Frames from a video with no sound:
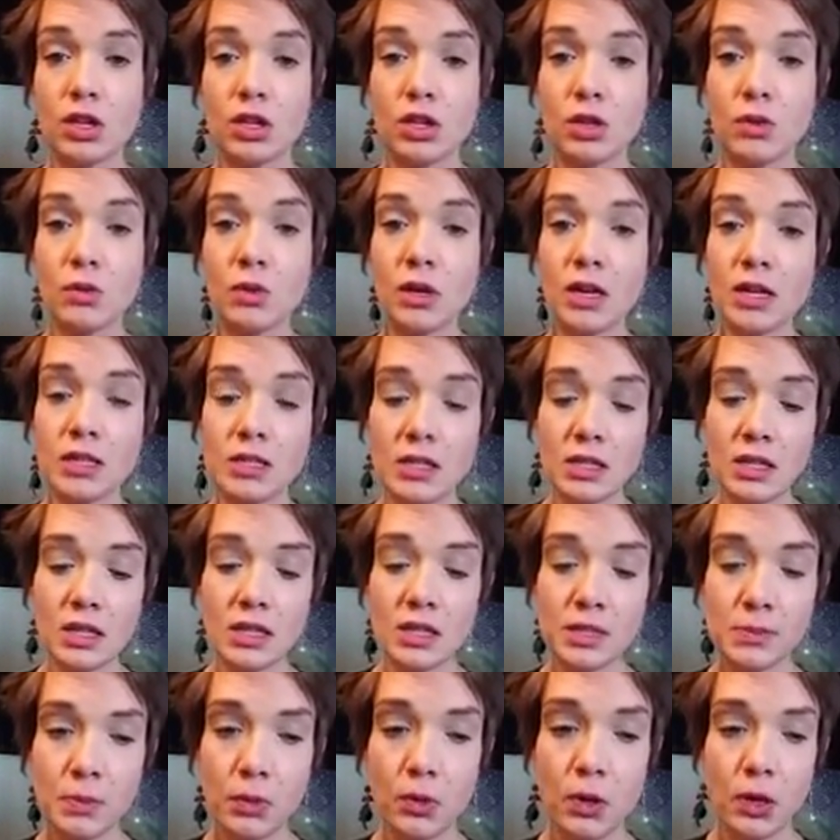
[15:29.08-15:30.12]
you get to
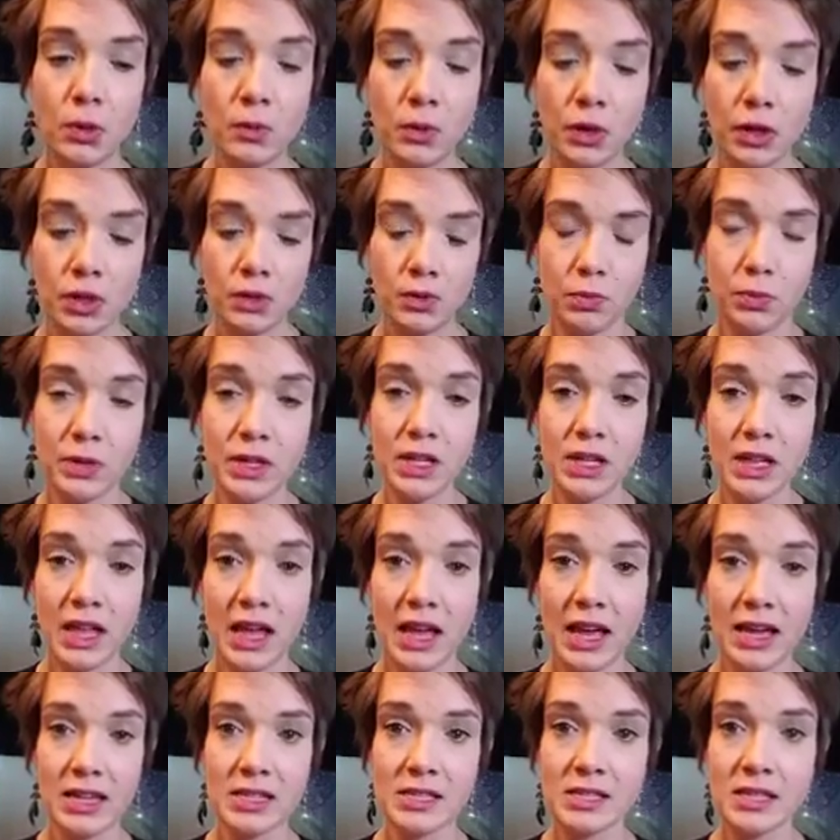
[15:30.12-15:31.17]
this point where you
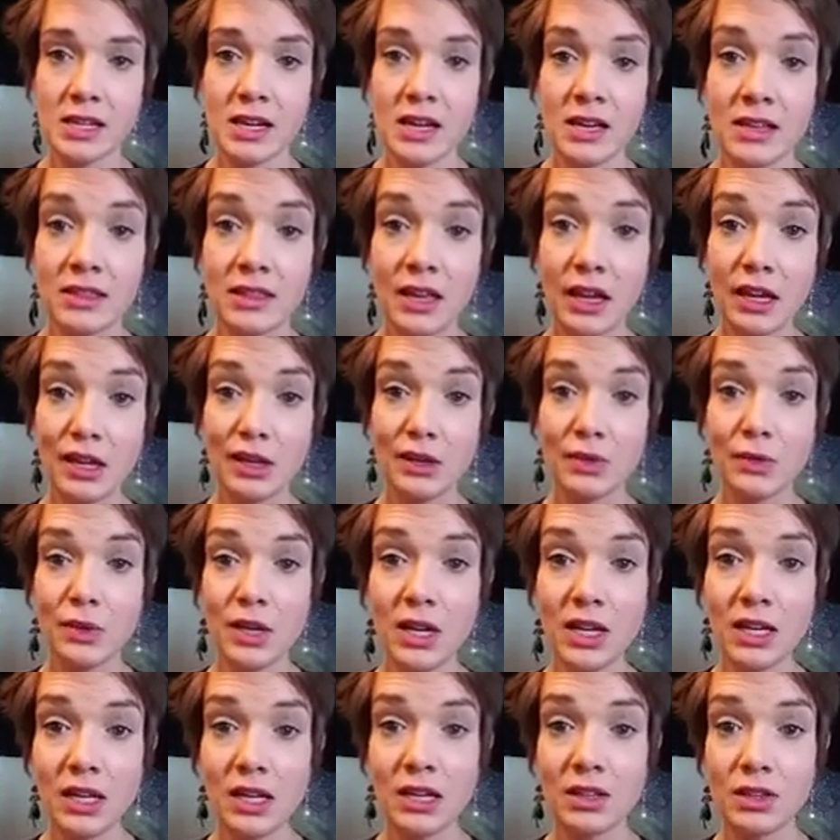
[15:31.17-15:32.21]
realize that you
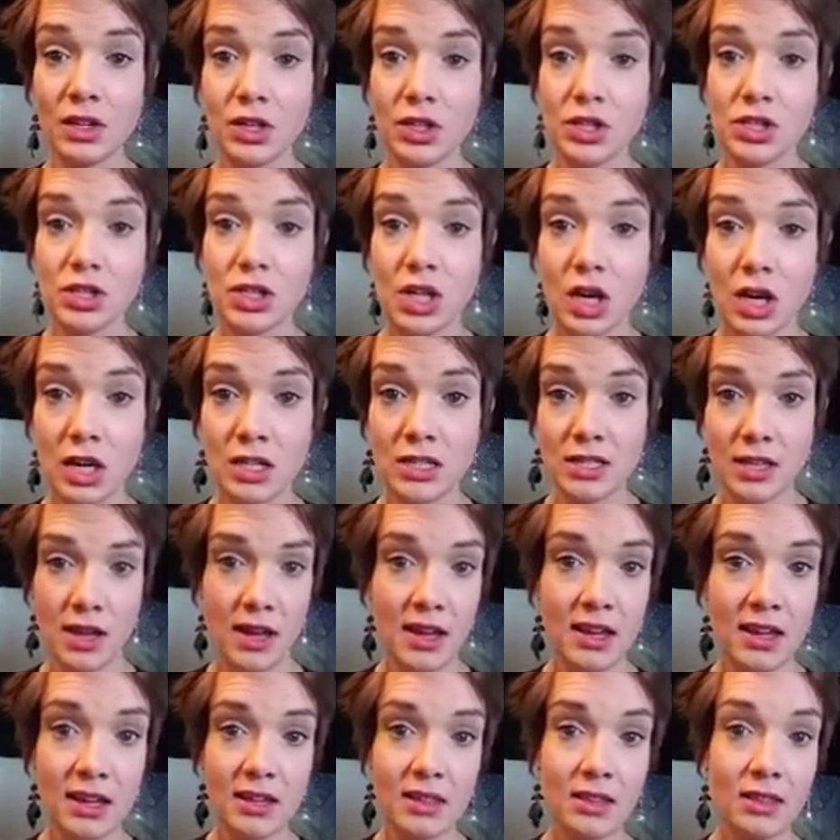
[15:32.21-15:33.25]
can either start
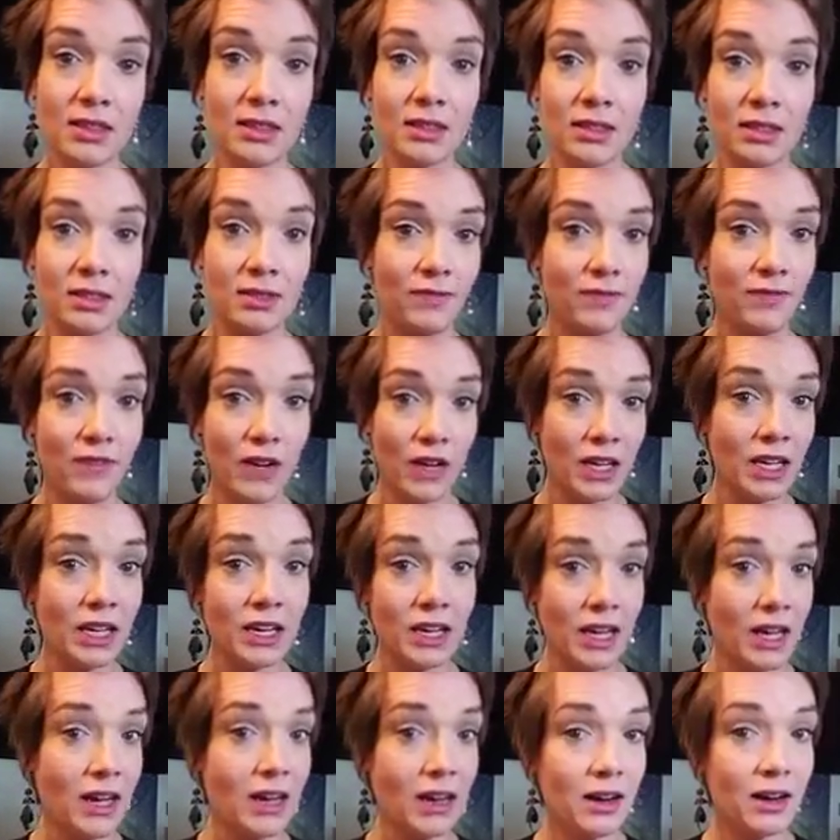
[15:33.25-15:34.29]
taking fucking
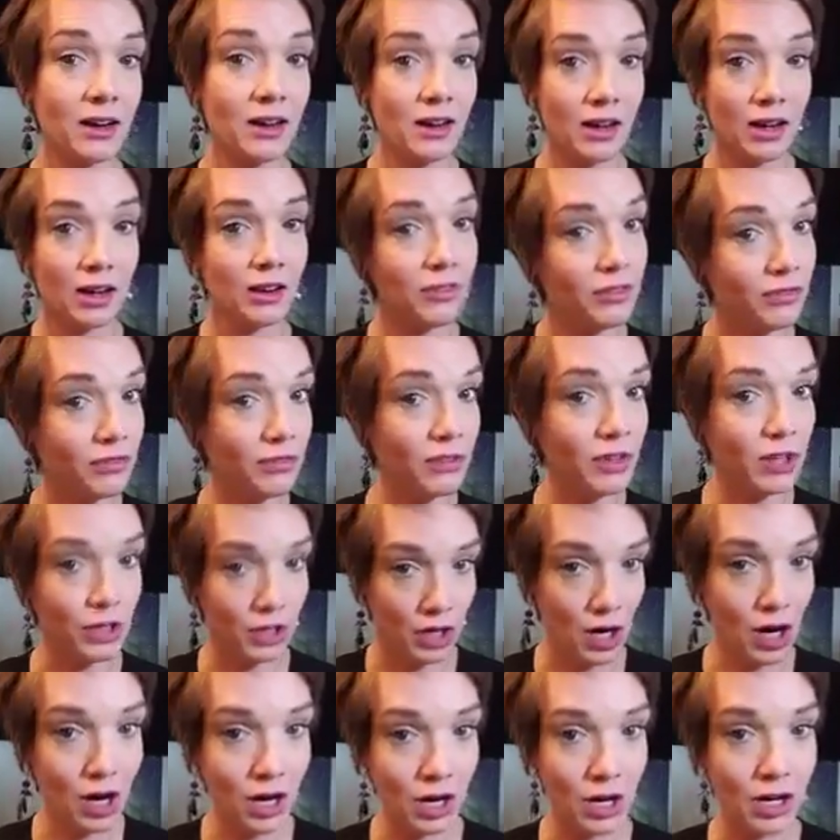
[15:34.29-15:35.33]
care of your
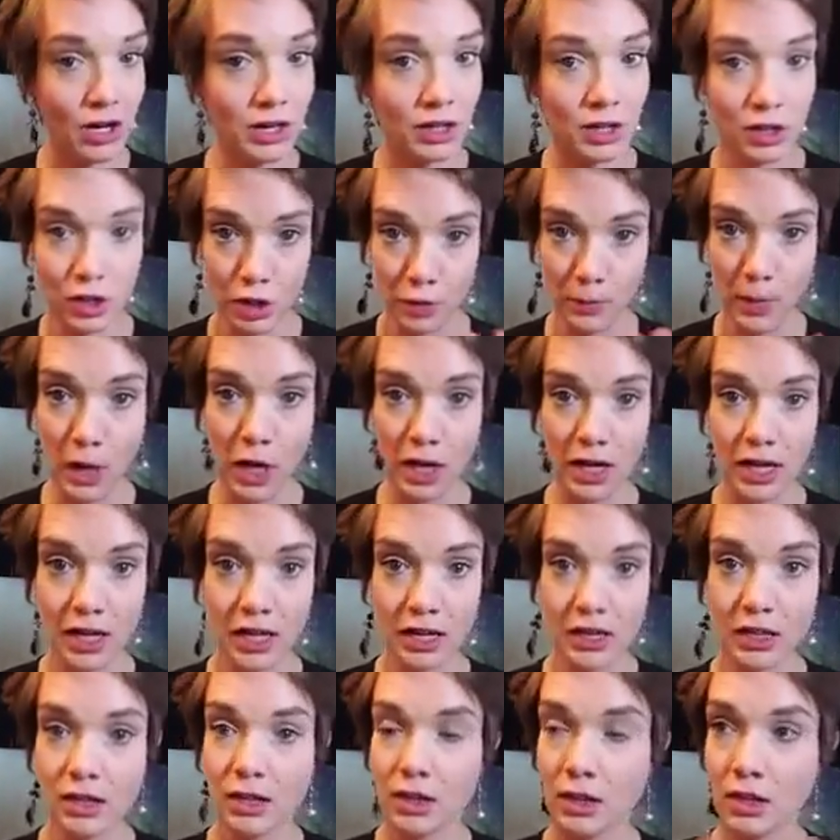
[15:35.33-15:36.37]
car, your
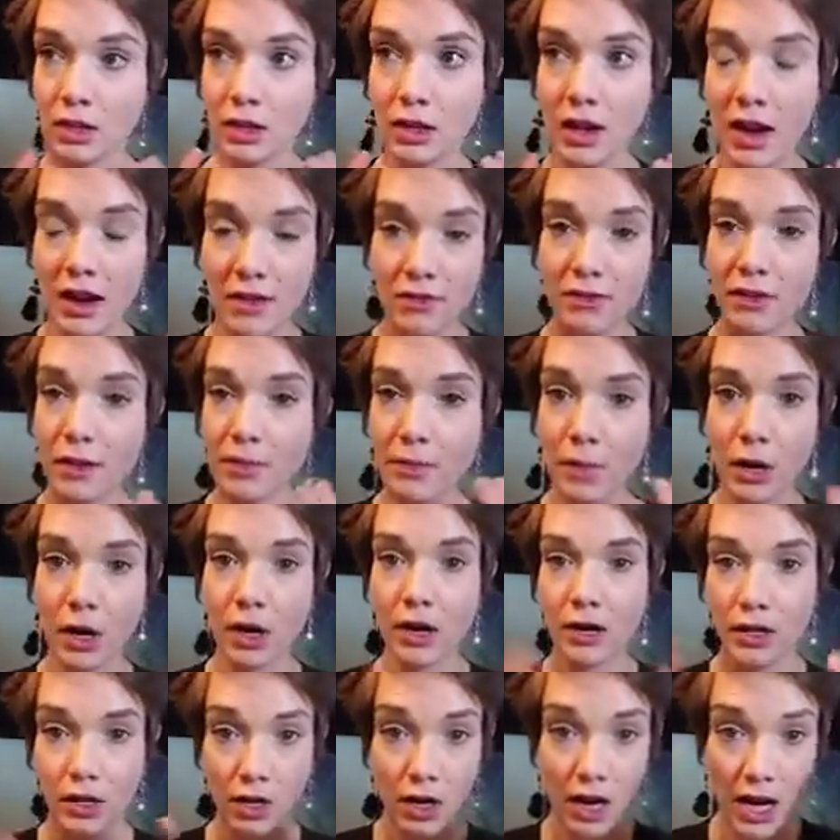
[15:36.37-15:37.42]
body, your every
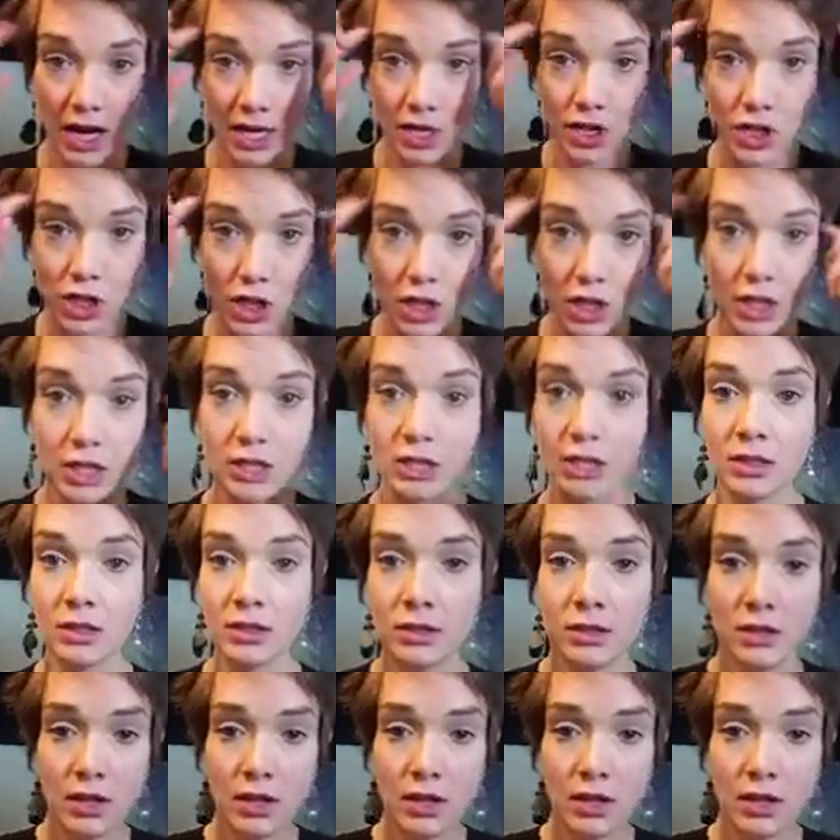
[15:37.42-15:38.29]
part, your engine,